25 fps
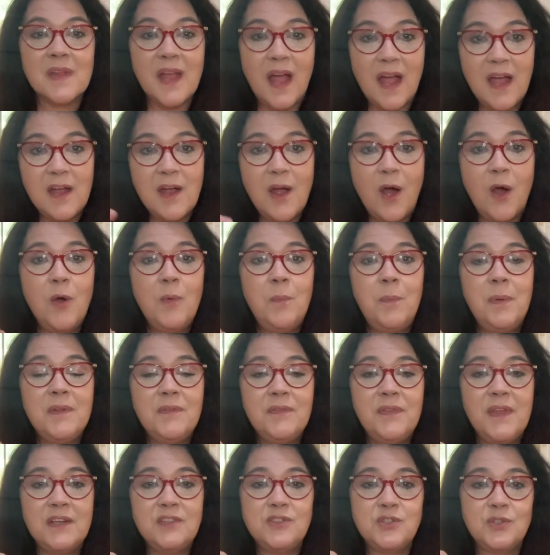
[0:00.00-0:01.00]
I hope
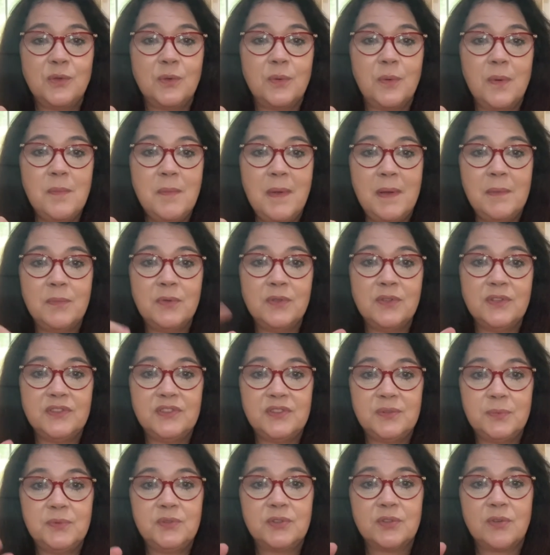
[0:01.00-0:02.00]
that you'll remember to
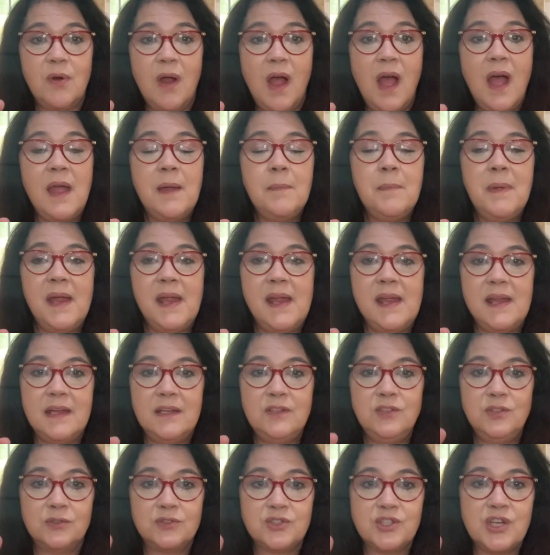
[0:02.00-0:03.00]
subscribe
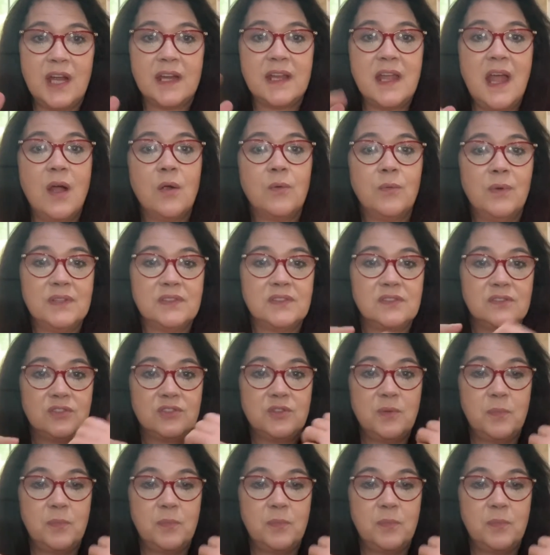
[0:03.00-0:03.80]
and you'll check out Restless